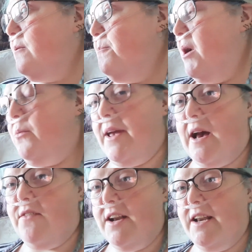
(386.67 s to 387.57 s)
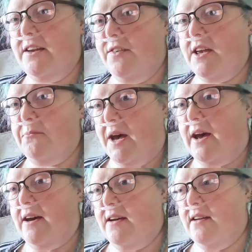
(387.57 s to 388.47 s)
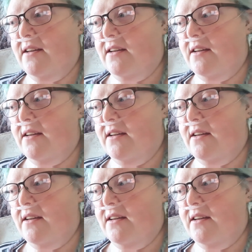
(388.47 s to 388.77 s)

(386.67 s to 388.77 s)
but we have a living pet